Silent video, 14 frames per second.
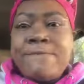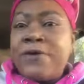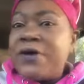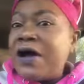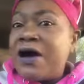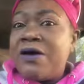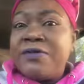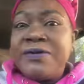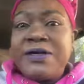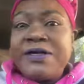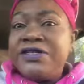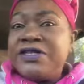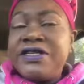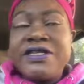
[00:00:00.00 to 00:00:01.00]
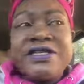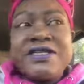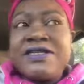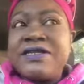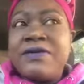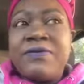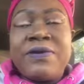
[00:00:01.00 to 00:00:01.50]
we all need
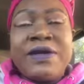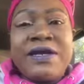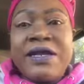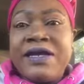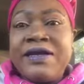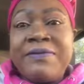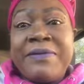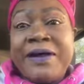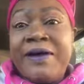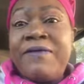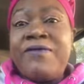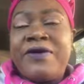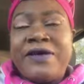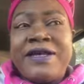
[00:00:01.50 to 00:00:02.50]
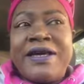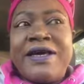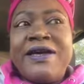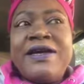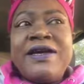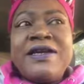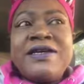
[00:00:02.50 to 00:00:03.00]
Jesus and we need him every
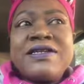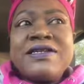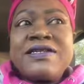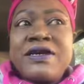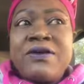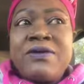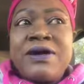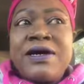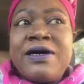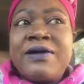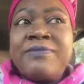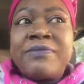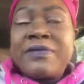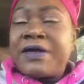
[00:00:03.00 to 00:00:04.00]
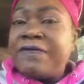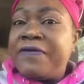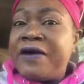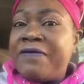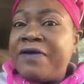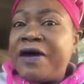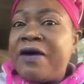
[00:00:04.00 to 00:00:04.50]
day. So um, if
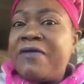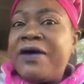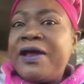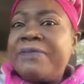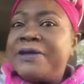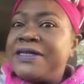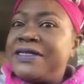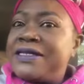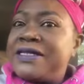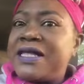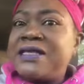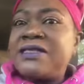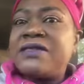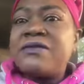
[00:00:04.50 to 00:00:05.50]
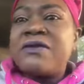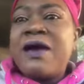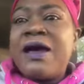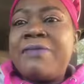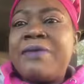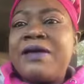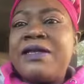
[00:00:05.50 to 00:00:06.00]
you haven't already, please hit that
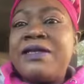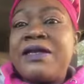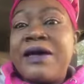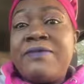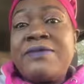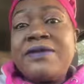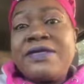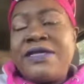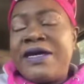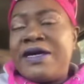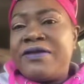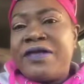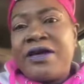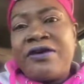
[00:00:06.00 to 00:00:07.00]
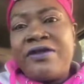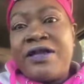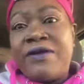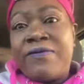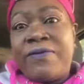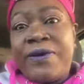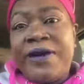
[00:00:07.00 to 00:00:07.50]
subscribe button, that one down there,
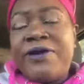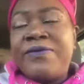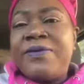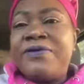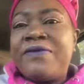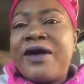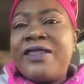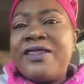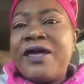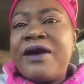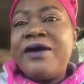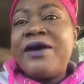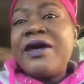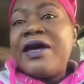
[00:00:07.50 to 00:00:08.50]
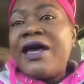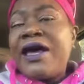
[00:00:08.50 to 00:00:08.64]
that red one right there,